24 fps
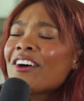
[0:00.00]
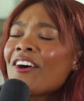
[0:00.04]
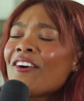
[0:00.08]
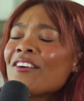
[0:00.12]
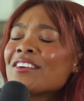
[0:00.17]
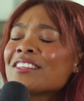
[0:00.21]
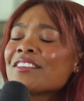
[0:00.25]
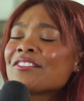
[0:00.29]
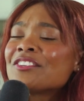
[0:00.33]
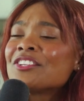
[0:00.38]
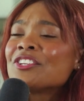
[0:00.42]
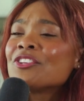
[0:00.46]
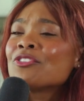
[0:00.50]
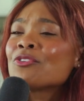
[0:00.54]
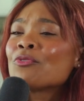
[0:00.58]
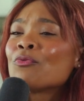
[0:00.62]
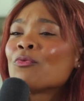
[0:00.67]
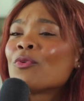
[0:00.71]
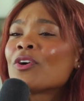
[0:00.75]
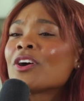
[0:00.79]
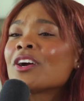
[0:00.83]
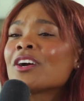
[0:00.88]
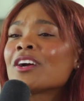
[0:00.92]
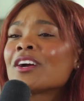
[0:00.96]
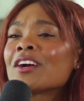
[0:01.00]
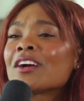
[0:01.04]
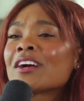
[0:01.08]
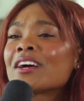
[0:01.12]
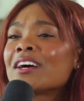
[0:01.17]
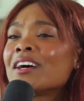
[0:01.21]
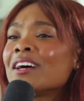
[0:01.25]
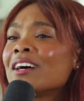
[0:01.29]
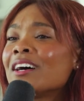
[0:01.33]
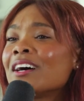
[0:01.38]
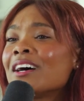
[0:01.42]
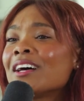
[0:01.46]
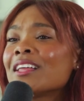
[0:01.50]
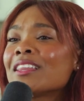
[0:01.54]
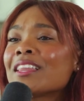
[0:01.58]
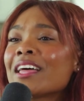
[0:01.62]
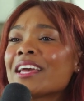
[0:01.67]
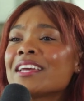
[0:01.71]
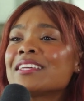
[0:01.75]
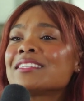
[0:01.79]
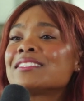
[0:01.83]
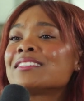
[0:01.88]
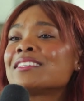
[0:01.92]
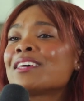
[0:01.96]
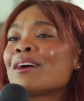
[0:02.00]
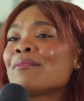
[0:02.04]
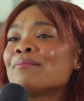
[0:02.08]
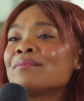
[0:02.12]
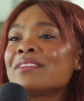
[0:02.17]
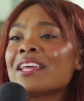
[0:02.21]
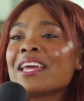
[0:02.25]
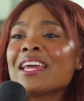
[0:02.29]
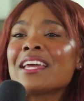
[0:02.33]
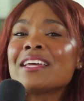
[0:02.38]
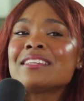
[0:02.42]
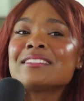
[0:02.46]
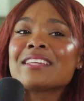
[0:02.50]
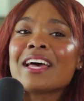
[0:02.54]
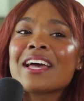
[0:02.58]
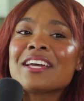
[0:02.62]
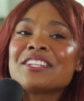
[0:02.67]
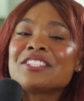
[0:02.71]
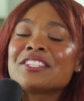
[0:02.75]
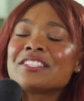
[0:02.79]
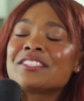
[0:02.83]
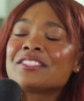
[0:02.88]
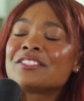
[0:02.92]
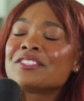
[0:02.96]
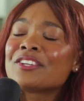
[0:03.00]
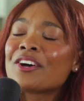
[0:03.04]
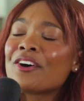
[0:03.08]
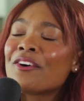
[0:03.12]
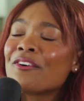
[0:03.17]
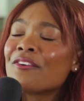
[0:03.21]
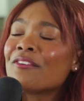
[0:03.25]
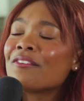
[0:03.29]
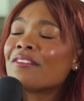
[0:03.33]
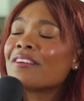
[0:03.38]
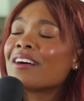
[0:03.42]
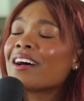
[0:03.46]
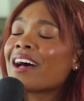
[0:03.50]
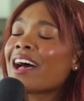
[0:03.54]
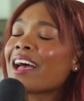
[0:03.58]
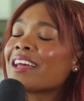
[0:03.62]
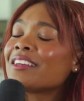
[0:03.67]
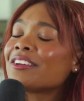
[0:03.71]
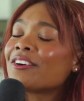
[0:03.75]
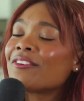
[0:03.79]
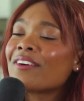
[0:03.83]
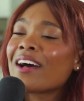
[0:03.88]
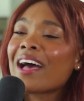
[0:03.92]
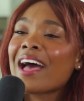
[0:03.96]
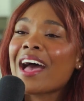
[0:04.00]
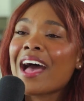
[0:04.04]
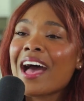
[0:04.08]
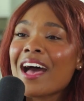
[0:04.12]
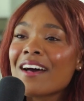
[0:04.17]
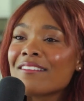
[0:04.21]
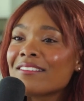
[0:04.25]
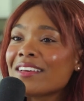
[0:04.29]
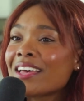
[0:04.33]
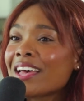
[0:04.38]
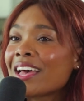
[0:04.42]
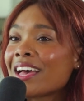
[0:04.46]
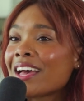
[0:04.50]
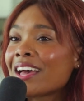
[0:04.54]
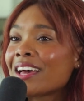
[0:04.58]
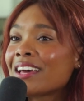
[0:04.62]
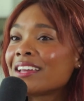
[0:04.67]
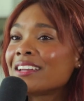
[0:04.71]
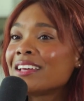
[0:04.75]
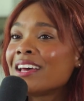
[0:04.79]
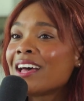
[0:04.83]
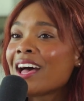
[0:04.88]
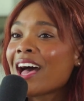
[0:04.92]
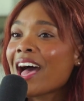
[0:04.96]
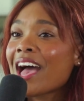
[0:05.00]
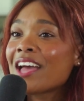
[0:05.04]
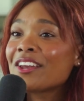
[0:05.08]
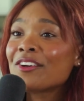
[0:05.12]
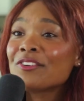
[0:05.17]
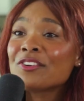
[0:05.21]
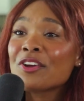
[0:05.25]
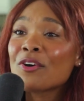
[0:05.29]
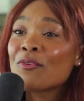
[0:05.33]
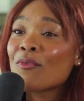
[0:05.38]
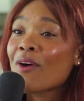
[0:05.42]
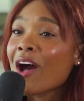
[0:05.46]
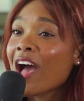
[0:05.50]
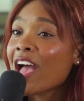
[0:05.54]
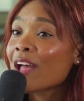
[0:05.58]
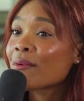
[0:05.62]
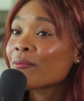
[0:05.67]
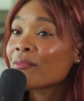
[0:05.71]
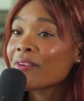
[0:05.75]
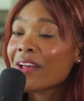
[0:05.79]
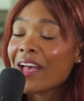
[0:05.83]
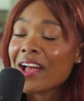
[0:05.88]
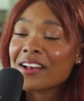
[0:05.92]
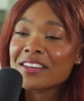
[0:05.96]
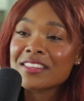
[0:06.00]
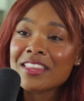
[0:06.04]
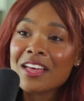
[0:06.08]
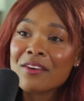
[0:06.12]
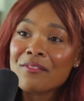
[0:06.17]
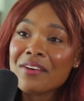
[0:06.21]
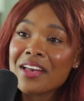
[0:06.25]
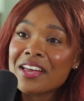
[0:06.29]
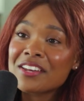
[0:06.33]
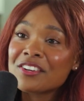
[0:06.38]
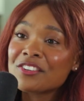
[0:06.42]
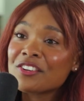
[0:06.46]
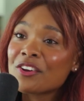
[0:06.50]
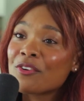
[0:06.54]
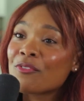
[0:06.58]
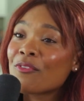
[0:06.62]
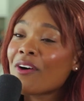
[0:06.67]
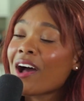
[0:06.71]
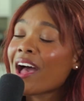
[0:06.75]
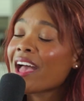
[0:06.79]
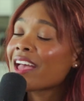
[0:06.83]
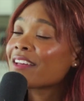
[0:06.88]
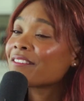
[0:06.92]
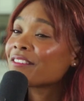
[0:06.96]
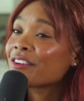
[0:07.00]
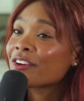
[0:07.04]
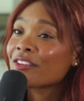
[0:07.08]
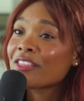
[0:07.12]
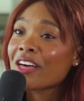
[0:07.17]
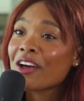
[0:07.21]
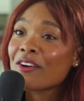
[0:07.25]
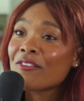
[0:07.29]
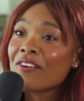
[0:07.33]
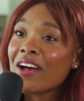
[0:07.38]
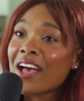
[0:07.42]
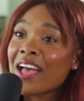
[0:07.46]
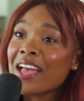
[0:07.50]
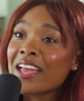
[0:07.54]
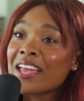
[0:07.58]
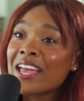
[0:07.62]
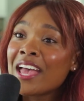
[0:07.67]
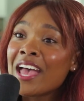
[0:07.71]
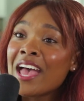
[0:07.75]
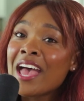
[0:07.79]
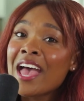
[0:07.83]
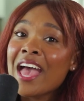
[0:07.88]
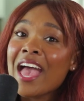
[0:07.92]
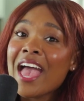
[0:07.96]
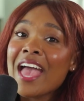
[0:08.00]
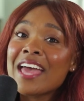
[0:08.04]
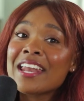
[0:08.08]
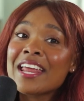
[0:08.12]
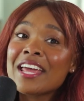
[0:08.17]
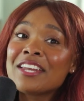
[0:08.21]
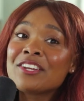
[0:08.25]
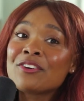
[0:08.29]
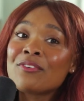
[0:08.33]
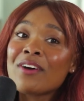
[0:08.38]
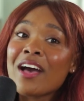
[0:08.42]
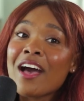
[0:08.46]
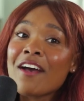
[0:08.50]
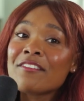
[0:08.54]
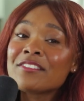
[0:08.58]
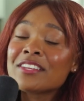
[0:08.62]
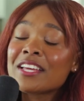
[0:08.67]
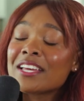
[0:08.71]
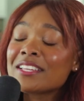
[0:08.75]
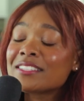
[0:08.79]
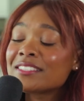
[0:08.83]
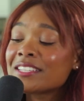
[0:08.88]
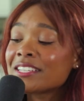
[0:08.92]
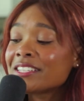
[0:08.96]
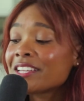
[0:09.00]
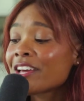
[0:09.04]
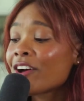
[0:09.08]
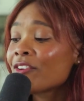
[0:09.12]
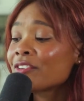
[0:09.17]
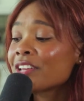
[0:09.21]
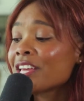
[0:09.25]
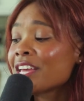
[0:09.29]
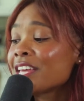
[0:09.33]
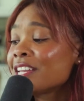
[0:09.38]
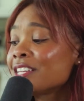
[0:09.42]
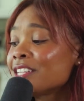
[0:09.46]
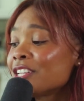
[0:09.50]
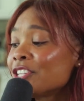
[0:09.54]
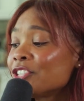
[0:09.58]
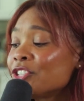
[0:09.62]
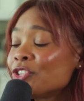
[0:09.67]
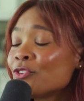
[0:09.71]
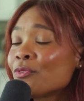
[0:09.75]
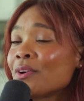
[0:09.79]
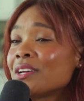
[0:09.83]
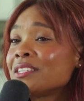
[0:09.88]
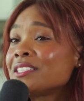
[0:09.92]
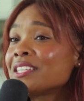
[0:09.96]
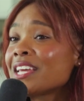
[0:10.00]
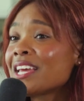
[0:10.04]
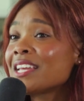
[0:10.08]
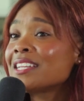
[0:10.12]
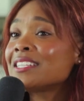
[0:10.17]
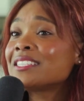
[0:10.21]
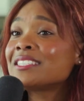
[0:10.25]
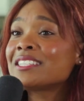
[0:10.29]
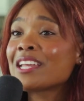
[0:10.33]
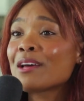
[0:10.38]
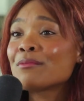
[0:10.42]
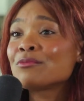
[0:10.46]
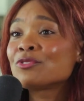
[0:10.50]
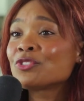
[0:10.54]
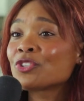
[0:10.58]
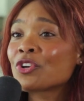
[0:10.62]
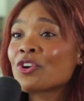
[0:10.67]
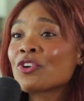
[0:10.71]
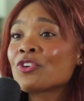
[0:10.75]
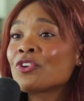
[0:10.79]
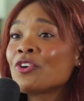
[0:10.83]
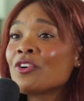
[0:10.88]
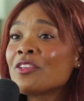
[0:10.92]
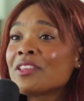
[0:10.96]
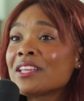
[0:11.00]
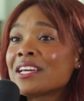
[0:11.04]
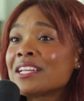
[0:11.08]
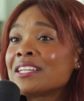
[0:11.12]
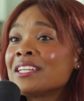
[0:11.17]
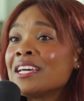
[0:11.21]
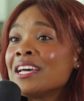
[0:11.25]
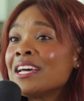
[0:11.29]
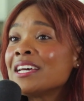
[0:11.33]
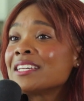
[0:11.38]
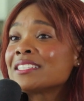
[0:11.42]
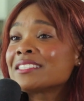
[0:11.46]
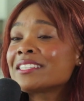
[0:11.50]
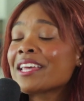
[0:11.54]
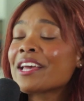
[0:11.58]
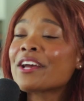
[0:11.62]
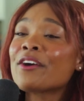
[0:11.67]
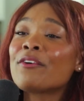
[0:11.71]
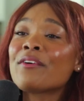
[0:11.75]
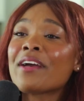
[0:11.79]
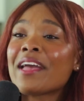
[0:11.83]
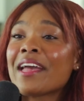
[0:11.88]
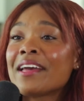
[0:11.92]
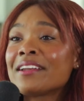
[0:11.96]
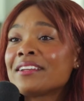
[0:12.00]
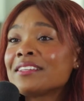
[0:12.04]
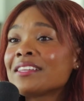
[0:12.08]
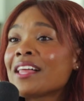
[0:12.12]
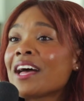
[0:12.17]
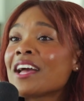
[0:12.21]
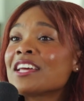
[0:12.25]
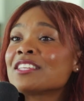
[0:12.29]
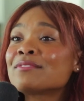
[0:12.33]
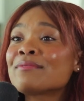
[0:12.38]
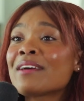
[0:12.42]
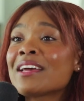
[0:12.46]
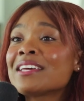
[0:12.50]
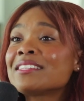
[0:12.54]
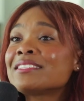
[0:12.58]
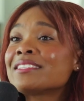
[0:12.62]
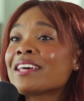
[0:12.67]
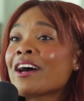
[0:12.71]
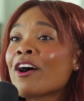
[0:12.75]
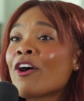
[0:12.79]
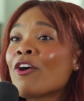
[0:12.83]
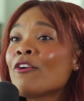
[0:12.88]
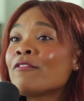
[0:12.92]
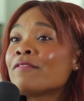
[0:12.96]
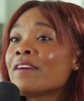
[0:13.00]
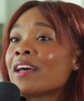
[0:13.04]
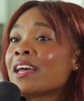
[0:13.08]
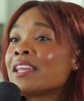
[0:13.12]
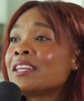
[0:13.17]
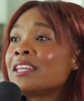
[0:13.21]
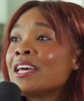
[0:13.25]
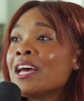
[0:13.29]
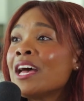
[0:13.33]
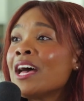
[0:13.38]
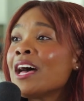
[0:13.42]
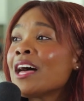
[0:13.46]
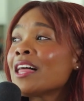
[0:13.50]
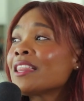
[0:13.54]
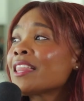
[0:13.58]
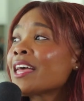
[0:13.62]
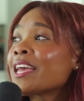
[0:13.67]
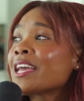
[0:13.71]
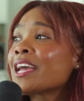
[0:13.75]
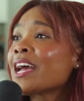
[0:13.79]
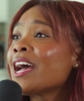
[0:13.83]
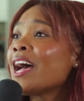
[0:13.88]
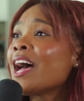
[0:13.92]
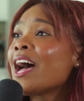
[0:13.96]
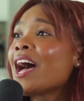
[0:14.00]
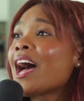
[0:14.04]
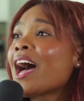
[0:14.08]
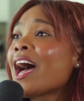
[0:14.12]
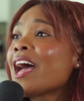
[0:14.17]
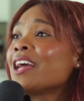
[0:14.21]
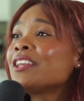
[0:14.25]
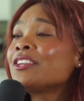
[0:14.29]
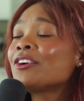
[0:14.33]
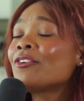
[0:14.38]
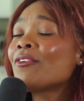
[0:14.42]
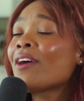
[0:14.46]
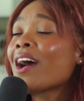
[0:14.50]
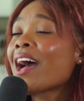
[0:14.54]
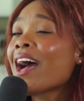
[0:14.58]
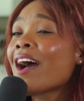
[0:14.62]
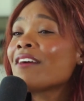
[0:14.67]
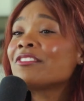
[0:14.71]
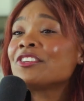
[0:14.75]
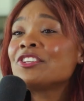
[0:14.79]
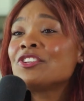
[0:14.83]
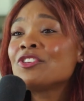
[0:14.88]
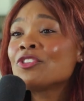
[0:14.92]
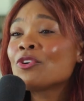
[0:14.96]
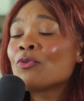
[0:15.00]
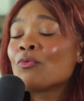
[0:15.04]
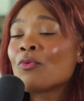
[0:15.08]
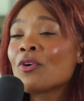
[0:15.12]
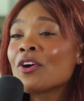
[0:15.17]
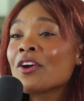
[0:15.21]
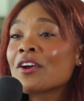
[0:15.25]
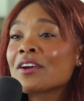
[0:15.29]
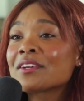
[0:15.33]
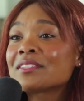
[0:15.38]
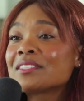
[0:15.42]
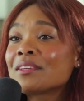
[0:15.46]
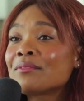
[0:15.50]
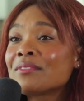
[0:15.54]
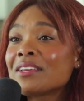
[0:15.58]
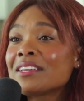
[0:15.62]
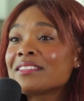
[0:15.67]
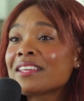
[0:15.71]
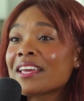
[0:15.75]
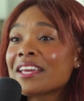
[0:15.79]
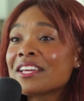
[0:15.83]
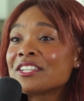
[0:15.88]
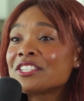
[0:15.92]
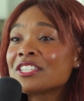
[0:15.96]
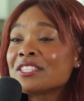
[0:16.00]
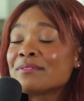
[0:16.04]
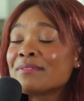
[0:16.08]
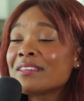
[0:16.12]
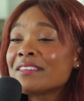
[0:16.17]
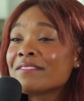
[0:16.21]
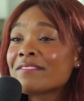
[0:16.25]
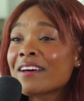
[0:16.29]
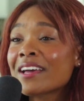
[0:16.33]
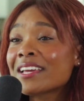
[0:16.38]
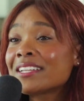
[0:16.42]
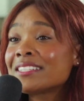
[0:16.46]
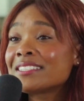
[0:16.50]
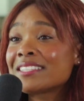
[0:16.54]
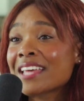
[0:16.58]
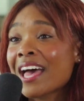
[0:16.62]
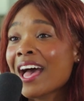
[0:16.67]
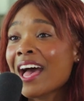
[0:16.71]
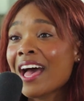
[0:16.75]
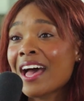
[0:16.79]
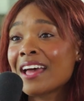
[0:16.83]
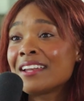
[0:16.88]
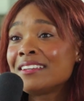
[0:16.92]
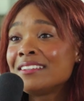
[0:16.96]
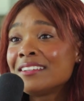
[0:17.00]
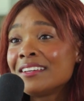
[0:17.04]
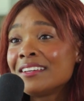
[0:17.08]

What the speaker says: always have to do the work. Like, some days I just don't have it. Yes. I don't know why I'm reacting that way. I don't know why I feel that way. And I don't have to sit down and do a 10-step journal and psychoanalyze myself. And like, I don't have to do the work. Some days I can just be fucking sad.